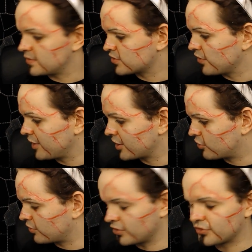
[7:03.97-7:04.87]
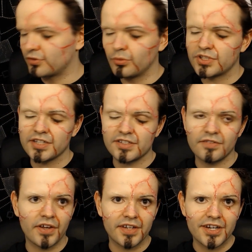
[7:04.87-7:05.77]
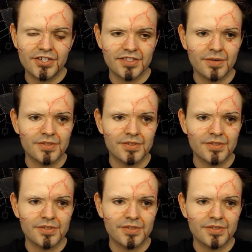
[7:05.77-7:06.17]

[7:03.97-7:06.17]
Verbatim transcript: So it's got, like, not to the watercolour, to the foundation.